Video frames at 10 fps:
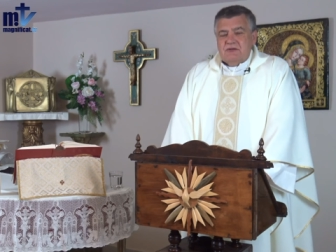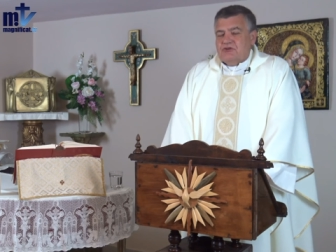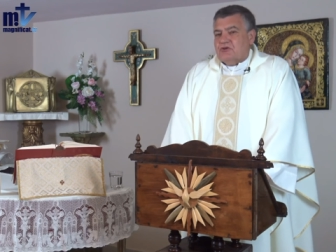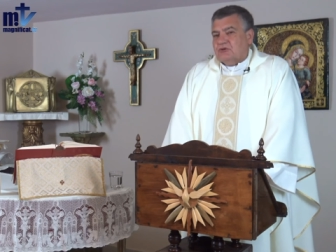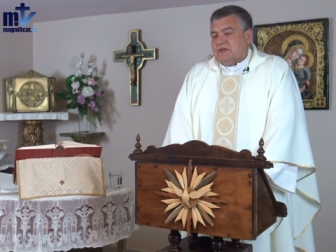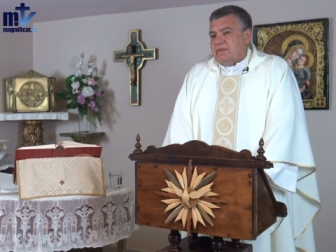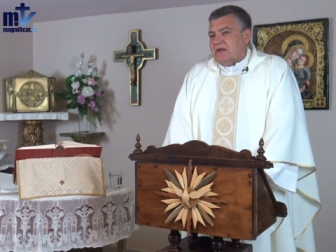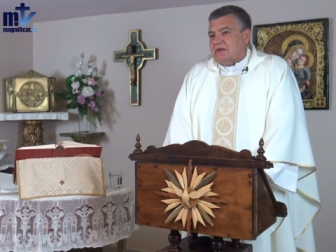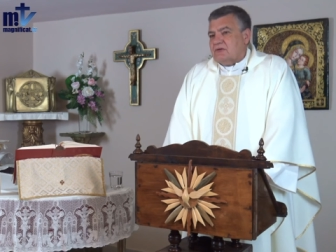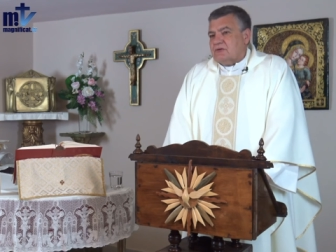I don't
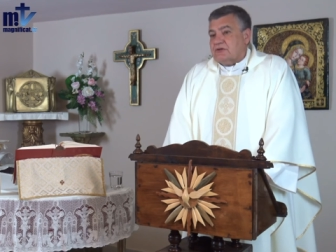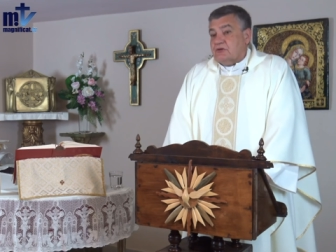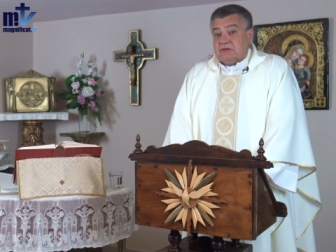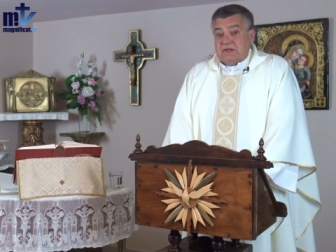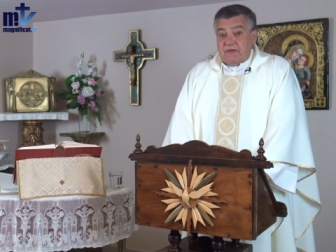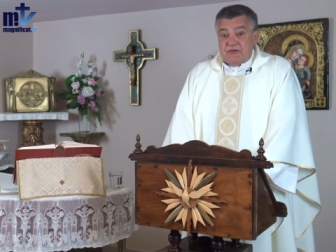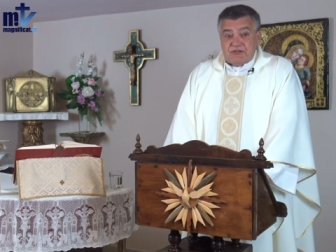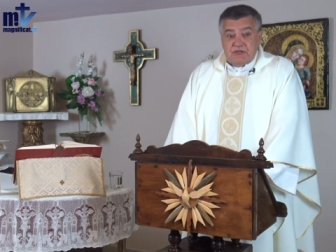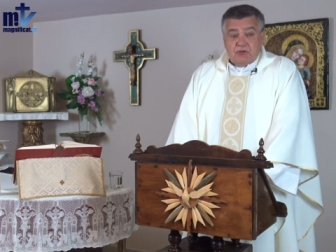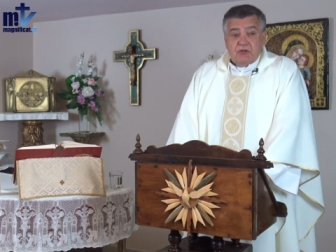deserve you,
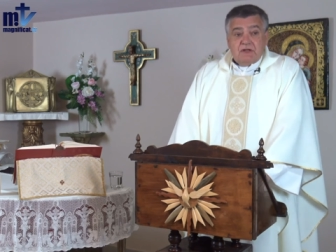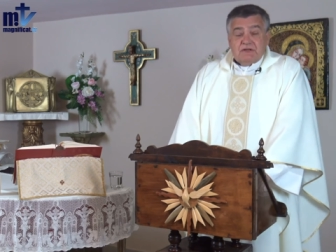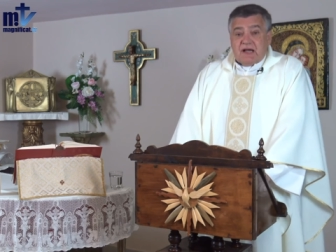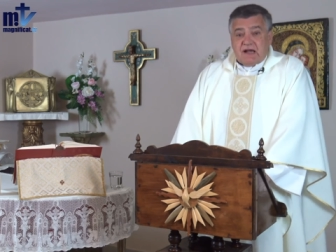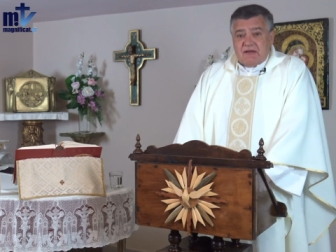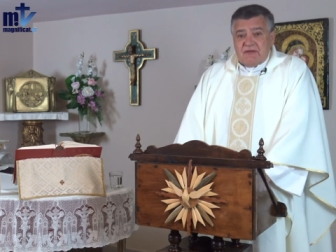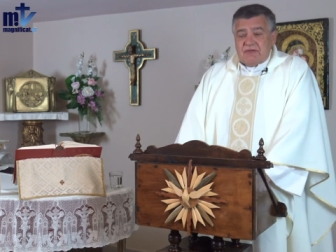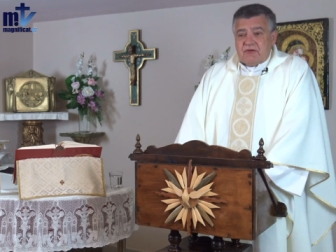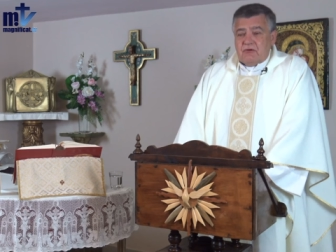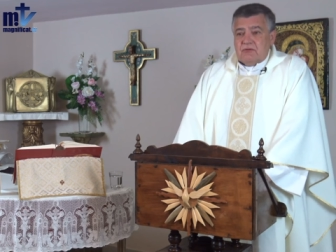Lord. I need
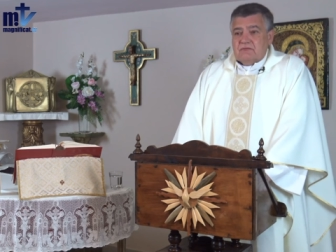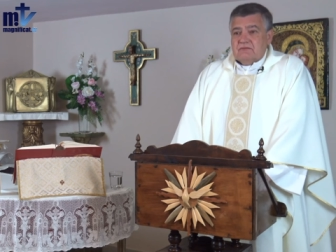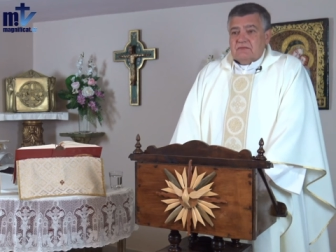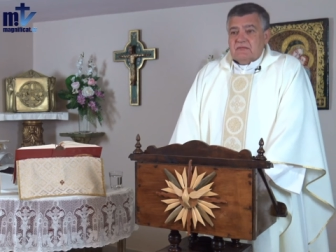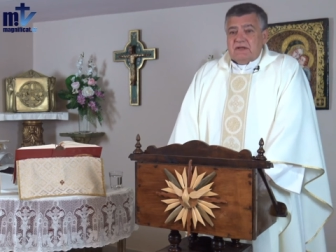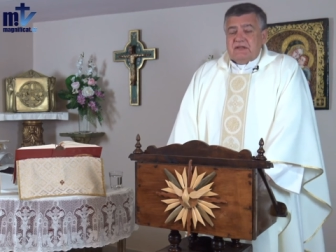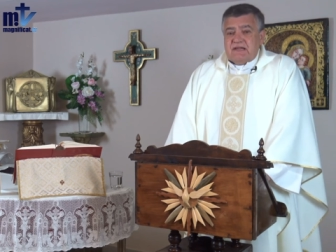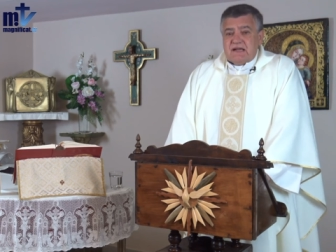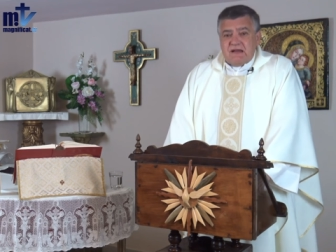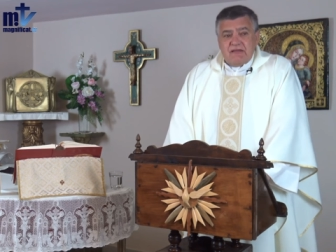you. I thank you,
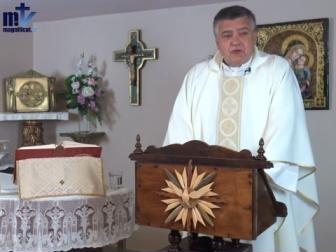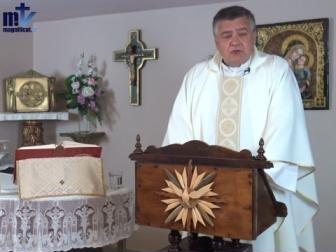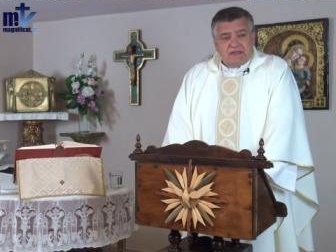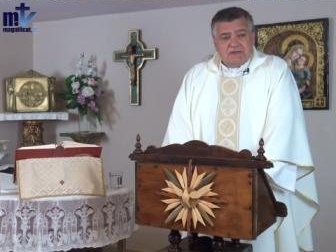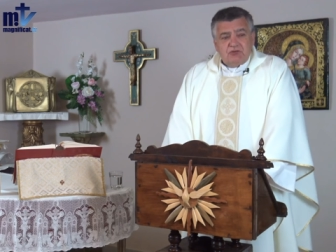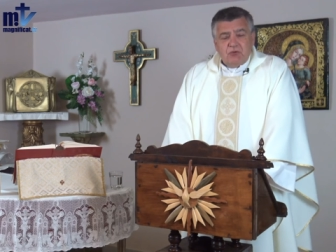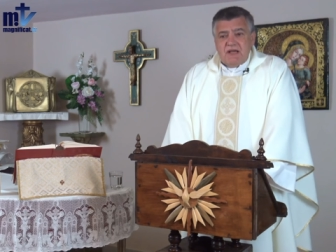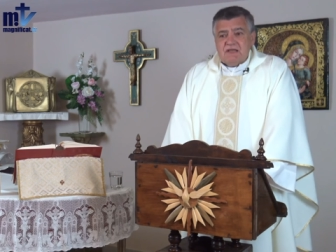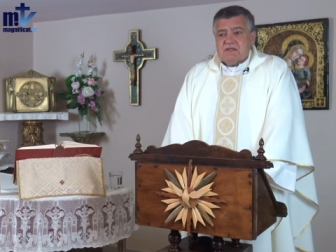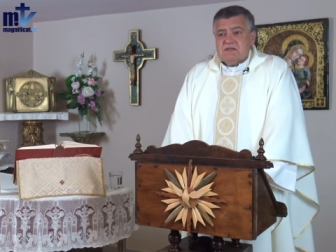and I thank you
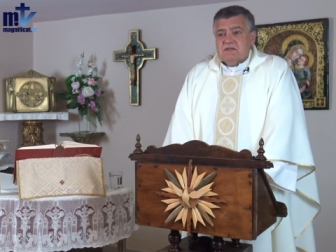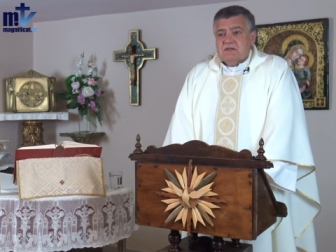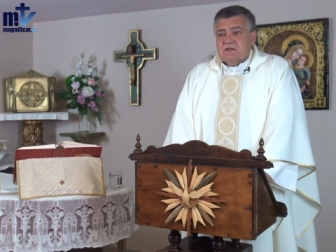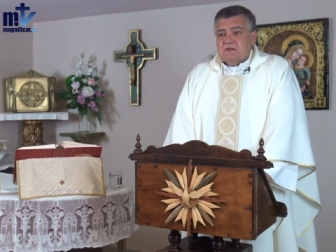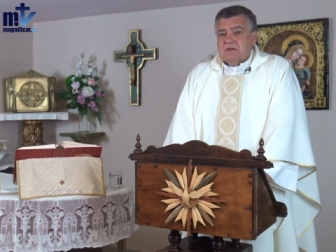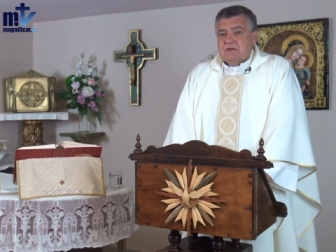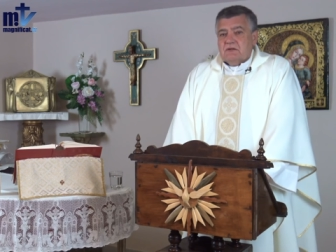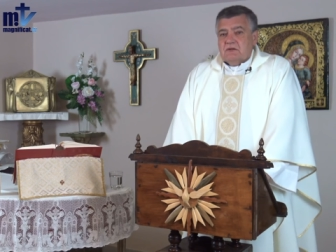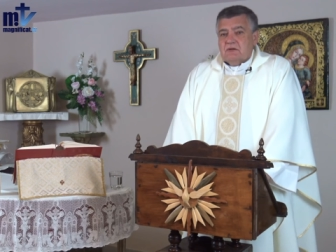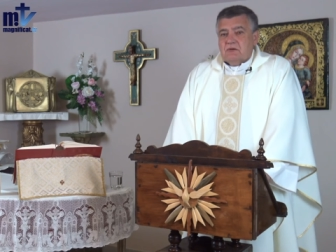all, the
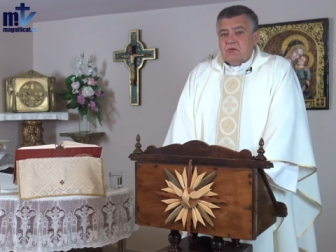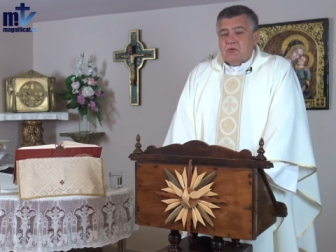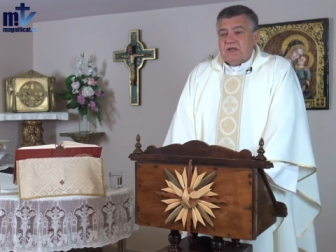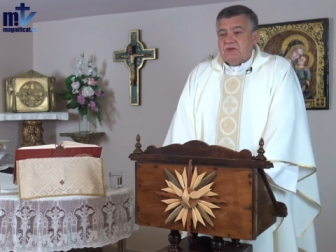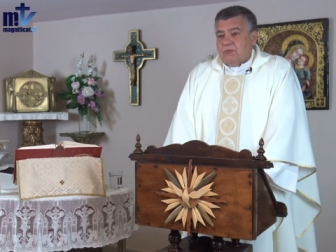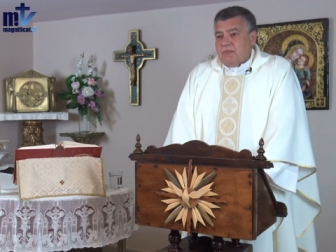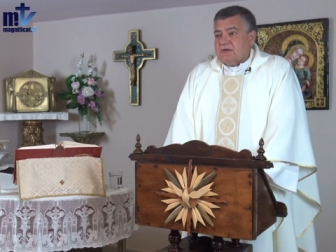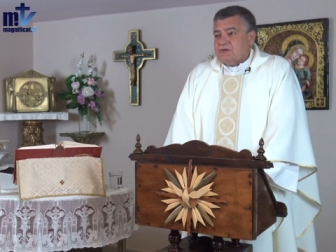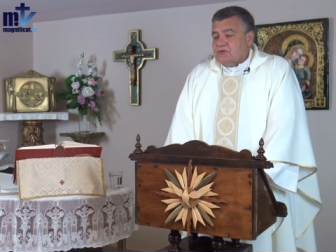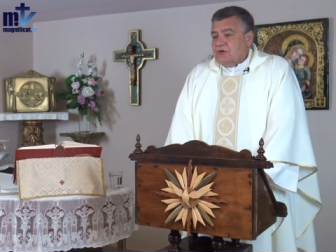more and
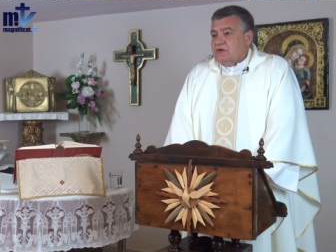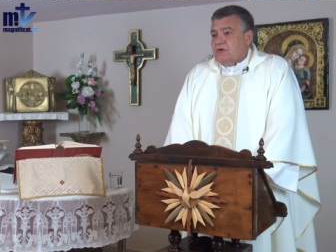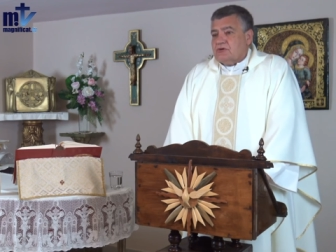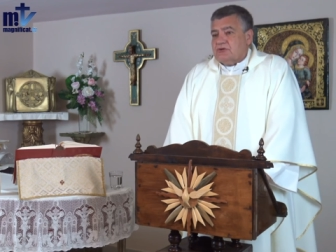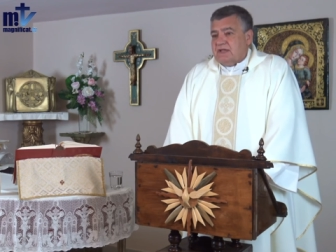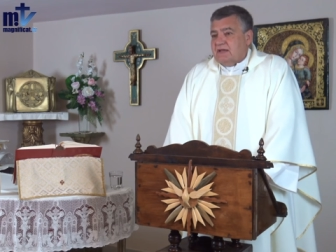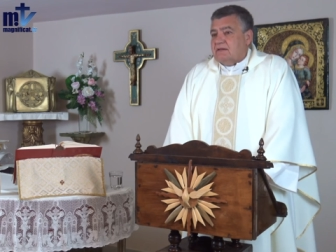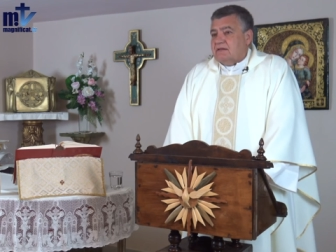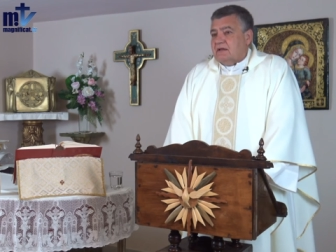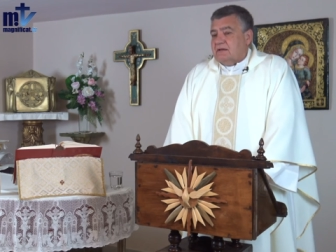more. I'm
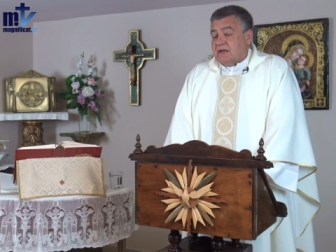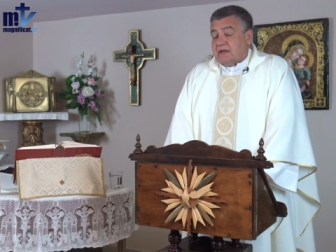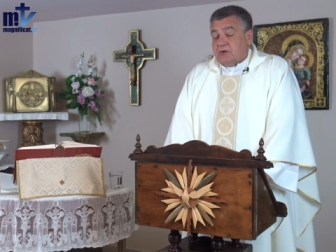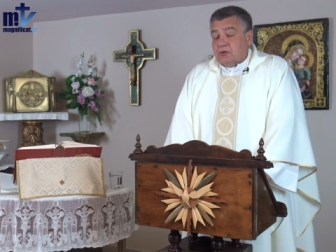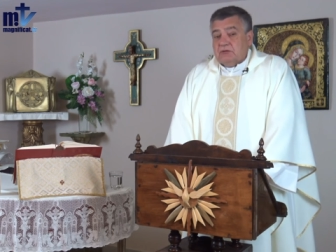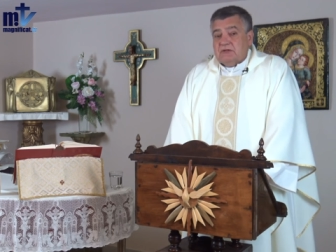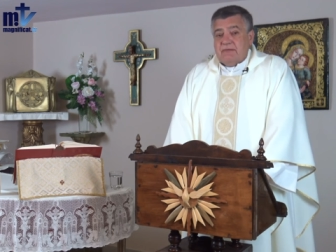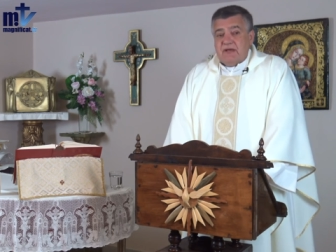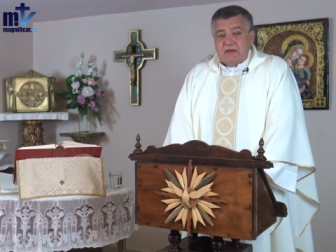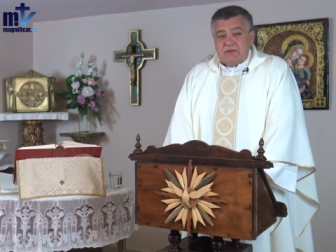aware that I
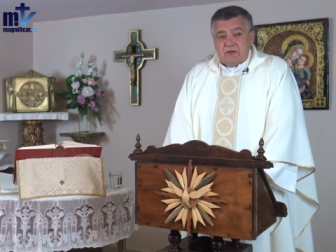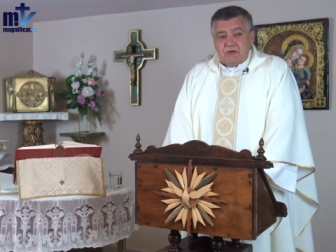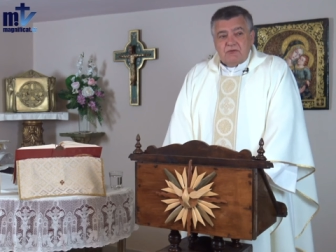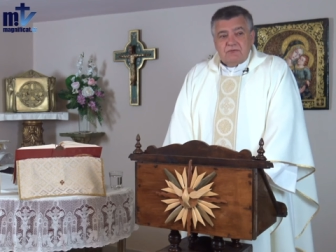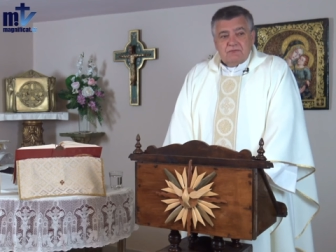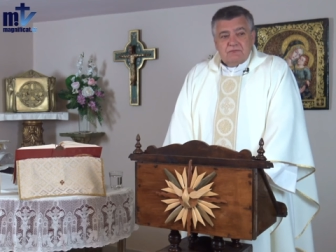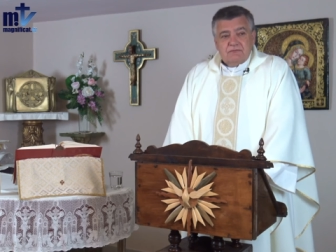don't deserve you,